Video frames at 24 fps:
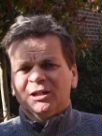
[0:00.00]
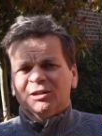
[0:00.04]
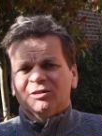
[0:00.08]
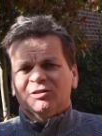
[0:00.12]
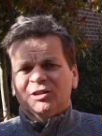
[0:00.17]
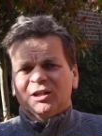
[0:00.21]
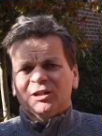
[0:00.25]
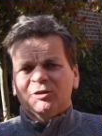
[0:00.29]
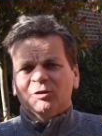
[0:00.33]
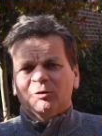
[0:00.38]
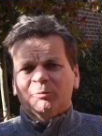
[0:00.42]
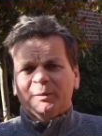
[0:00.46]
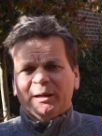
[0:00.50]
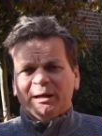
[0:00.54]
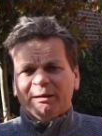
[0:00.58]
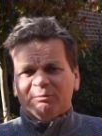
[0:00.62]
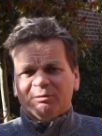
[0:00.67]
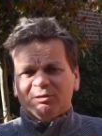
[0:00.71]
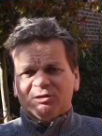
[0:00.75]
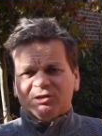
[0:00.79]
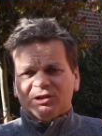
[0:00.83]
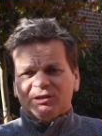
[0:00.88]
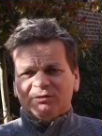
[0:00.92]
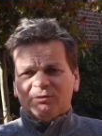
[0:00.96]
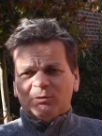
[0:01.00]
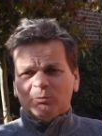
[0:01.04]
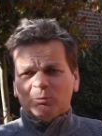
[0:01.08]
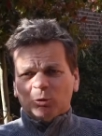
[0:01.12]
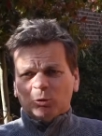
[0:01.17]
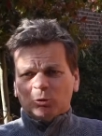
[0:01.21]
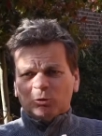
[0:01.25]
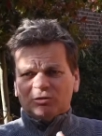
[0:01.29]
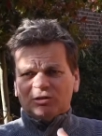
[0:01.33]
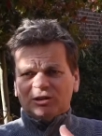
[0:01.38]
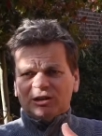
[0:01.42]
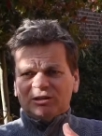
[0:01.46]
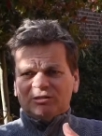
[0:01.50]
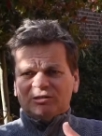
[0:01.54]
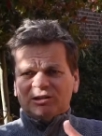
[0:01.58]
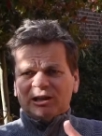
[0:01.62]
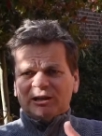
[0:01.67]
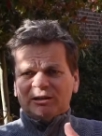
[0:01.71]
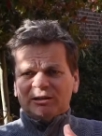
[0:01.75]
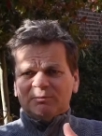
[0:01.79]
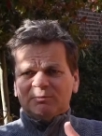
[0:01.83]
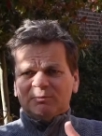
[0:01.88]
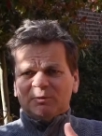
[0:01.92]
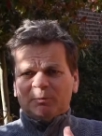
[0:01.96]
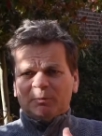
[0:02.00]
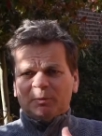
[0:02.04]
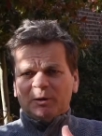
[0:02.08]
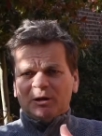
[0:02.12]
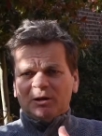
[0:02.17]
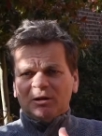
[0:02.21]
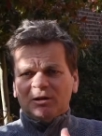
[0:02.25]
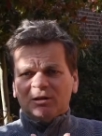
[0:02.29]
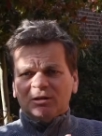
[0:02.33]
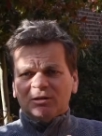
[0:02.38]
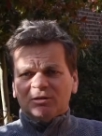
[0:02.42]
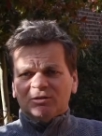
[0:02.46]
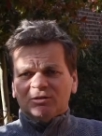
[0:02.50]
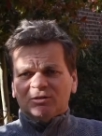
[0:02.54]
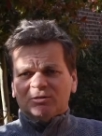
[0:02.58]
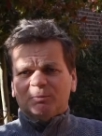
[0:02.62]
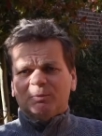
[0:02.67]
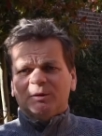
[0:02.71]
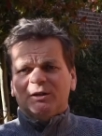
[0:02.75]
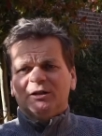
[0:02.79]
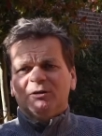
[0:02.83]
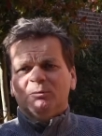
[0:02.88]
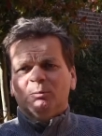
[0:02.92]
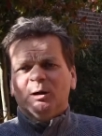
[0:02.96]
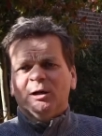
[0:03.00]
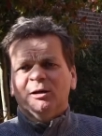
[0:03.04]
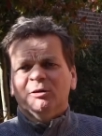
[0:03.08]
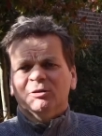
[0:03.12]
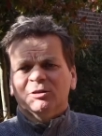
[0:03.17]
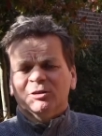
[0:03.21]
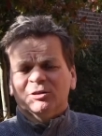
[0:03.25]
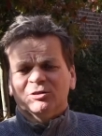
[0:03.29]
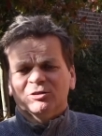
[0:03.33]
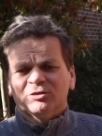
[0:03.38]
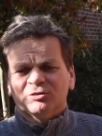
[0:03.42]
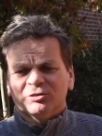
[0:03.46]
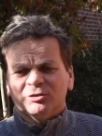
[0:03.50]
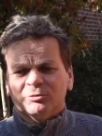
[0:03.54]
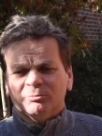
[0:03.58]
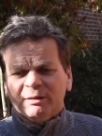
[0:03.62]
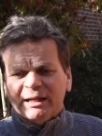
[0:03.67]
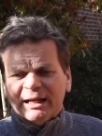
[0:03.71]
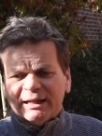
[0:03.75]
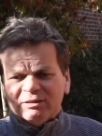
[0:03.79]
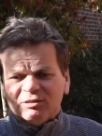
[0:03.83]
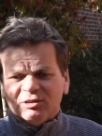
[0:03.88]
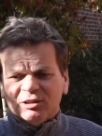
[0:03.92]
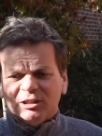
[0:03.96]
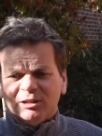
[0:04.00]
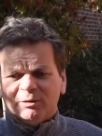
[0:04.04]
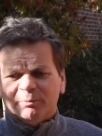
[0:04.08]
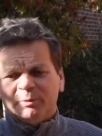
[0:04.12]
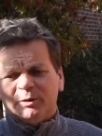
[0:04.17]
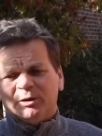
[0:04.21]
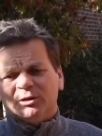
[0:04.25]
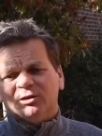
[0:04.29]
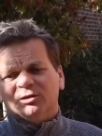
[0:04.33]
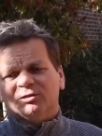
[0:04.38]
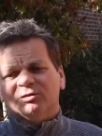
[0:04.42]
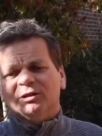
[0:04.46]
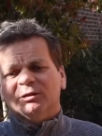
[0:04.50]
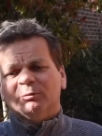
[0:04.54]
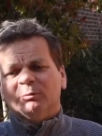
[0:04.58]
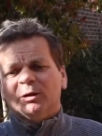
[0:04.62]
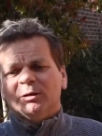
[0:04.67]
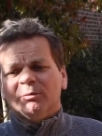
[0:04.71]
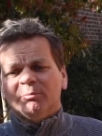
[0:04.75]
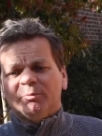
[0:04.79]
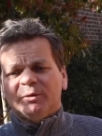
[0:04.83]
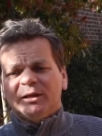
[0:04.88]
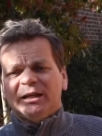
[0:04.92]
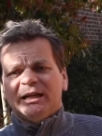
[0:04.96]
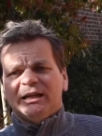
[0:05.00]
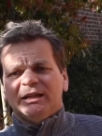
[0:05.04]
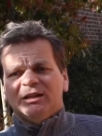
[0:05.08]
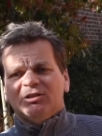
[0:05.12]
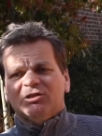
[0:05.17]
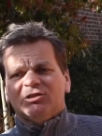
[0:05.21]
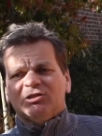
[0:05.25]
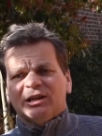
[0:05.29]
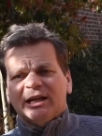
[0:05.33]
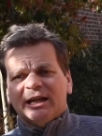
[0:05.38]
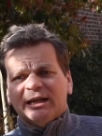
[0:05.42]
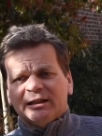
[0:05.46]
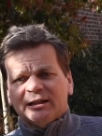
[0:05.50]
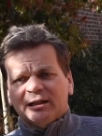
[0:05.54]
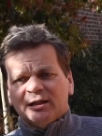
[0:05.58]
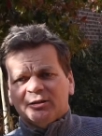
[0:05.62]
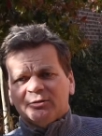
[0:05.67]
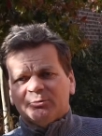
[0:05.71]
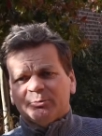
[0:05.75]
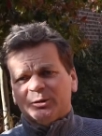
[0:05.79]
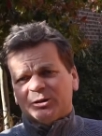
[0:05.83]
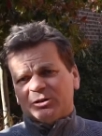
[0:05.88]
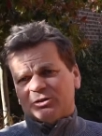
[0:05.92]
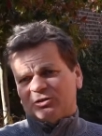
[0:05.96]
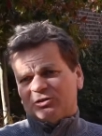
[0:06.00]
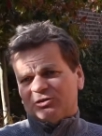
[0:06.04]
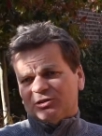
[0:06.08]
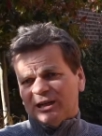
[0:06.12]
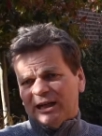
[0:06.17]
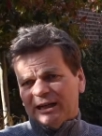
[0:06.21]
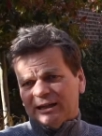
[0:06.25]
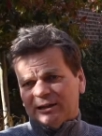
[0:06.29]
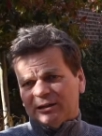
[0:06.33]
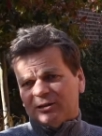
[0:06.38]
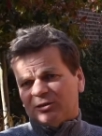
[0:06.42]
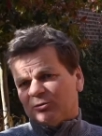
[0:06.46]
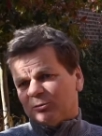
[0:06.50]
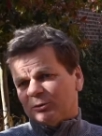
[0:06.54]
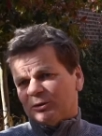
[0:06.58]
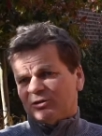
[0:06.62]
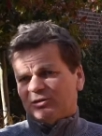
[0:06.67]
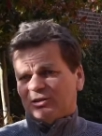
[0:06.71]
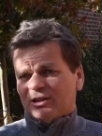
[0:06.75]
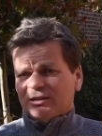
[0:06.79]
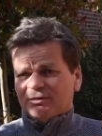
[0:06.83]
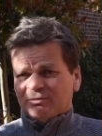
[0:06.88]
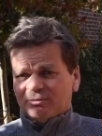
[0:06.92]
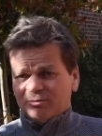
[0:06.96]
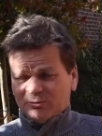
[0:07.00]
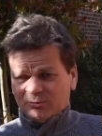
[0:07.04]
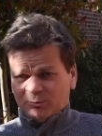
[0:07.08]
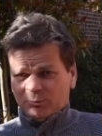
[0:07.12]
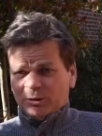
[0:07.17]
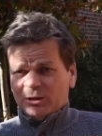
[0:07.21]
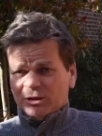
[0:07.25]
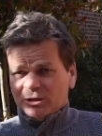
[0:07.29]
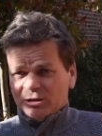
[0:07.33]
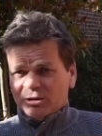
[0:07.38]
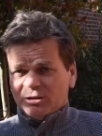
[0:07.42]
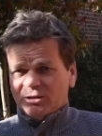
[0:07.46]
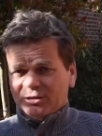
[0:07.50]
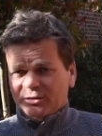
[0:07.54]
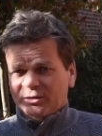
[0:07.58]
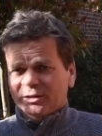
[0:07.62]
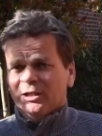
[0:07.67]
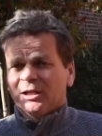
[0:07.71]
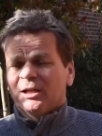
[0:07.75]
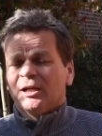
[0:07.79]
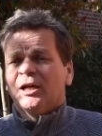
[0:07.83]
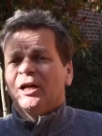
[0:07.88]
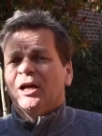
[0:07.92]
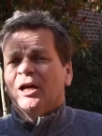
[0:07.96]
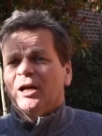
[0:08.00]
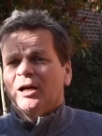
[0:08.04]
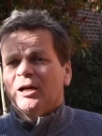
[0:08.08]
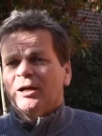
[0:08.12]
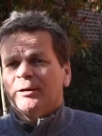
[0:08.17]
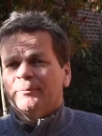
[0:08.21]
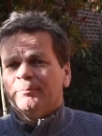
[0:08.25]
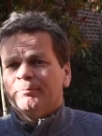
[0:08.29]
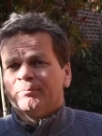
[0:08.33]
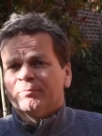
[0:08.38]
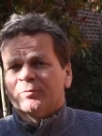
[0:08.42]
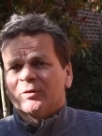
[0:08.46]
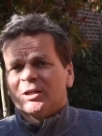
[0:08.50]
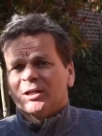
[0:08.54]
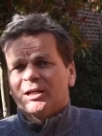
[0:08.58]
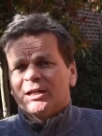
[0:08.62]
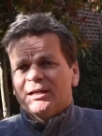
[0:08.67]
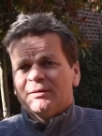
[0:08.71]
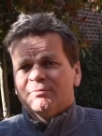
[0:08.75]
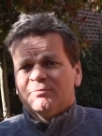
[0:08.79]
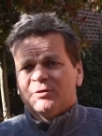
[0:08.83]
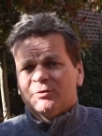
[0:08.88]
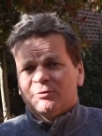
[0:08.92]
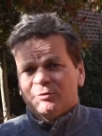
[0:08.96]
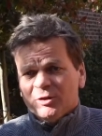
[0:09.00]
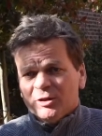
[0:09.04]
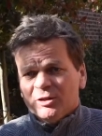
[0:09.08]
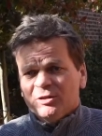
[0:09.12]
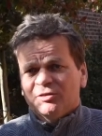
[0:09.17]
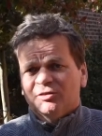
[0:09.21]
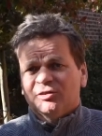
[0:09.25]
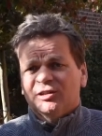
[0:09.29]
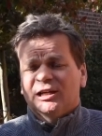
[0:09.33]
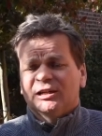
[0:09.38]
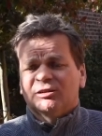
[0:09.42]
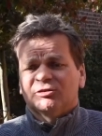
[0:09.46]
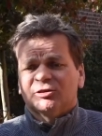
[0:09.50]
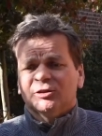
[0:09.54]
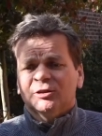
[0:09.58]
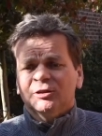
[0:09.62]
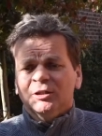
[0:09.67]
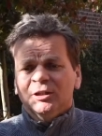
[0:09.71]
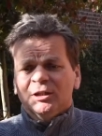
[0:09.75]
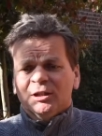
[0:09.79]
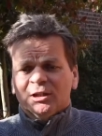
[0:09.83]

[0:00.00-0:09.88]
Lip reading: so you'll be able to see the more detail in the plants, but it won't look as dramatic because there won't be any shadows, because shadows, we learned in the first session,